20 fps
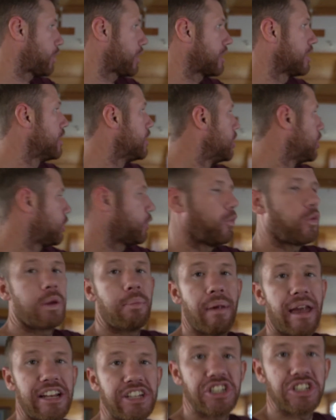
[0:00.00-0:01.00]
where we
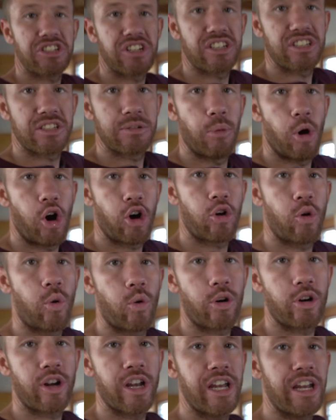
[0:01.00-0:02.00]
made just a small
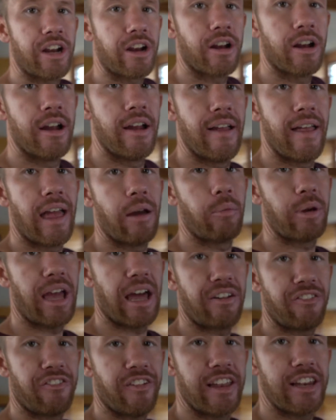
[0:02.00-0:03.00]
corner here and we got
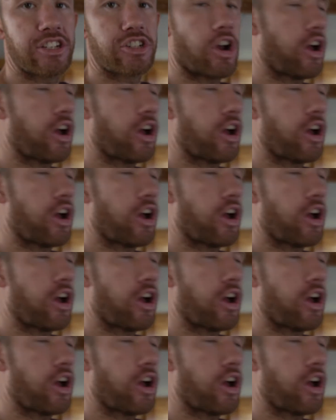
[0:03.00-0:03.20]
to finish